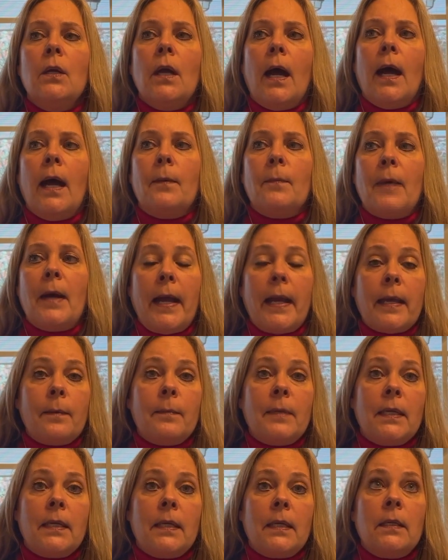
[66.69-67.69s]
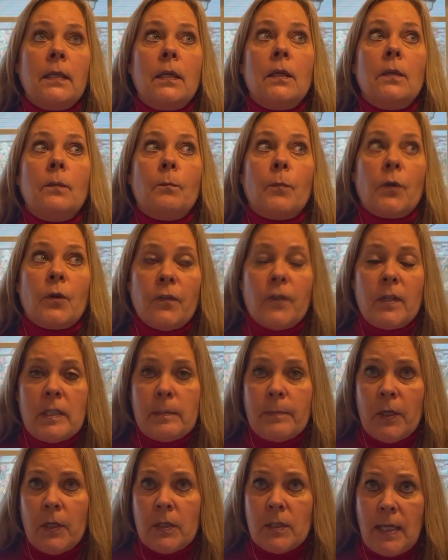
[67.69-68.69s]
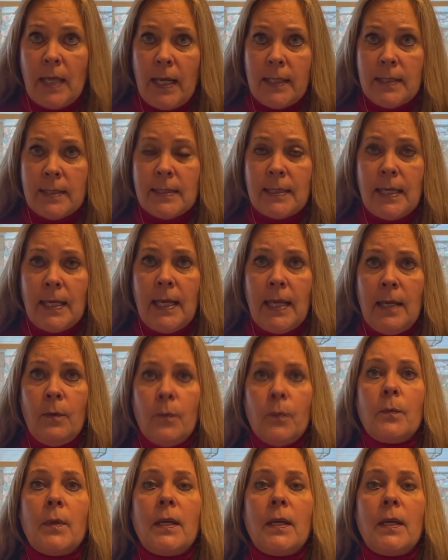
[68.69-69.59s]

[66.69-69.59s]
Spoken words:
I am in Murfreesboro, Tennessee.